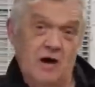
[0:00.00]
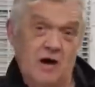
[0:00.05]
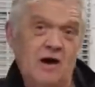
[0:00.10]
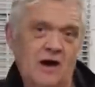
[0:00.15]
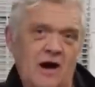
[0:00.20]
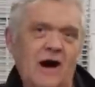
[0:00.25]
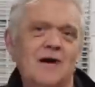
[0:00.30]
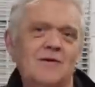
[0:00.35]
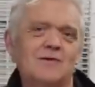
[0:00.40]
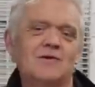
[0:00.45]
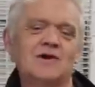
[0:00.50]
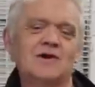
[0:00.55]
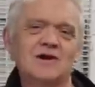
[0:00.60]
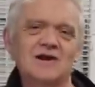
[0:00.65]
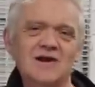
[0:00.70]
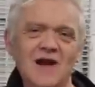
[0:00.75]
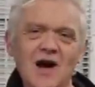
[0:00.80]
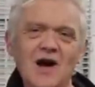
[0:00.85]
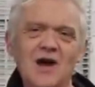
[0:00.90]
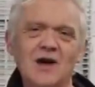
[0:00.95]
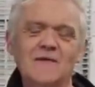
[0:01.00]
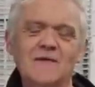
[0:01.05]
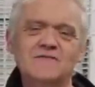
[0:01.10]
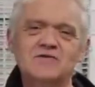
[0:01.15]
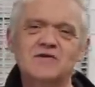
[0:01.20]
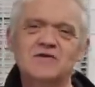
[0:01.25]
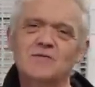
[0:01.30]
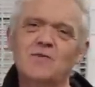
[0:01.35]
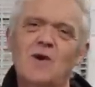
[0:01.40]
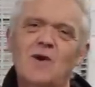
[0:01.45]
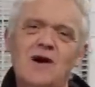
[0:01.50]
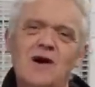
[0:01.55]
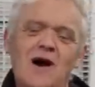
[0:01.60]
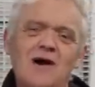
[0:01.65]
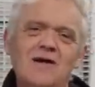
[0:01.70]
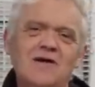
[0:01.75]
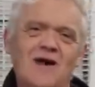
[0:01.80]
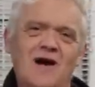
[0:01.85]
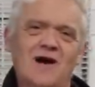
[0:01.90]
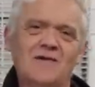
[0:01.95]
on our lives and the
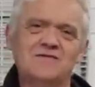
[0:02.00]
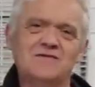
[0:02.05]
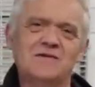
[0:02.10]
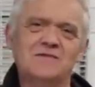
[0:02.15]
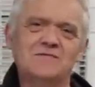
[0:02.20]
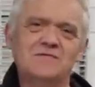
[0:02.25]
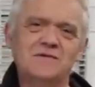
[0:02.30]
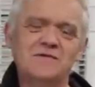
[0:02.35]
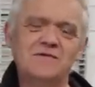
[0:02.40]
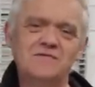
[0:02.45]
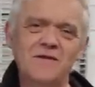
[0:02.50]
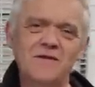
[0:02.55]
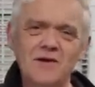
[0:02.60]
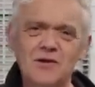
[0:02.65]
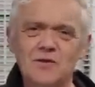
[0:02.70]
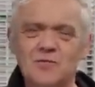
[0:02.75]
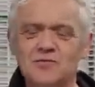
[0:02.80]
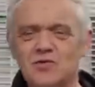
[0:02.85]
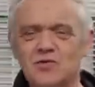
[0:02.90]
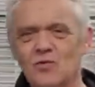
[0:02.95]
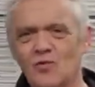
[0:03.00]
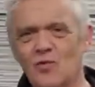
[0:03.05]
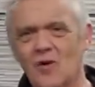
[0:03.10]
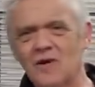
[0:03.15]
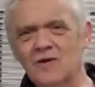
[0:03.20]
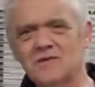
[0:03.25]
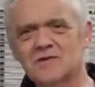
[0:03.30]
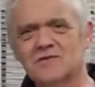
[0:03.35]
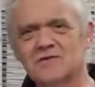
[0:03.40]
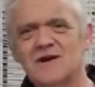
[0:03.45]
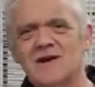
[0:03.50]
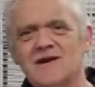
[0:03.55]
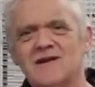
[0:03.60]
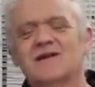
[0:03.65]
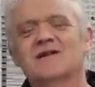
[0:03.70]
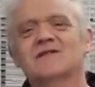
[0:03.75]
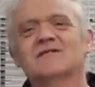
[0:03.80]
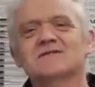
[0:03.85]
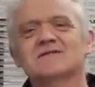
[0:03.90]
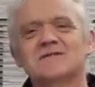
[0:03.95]
way our lives have developed and one
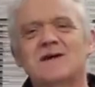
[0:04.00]
great